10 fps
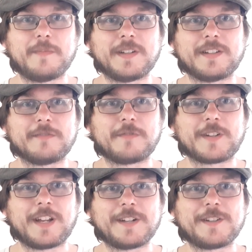and
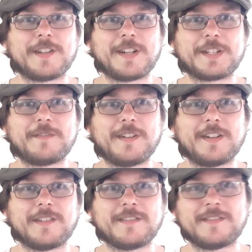we'll catch you in the next
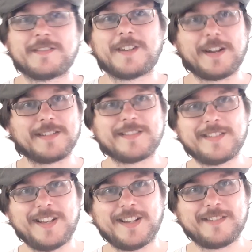video.
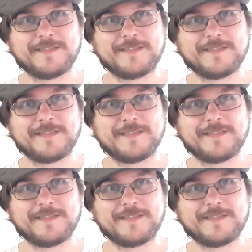See ya!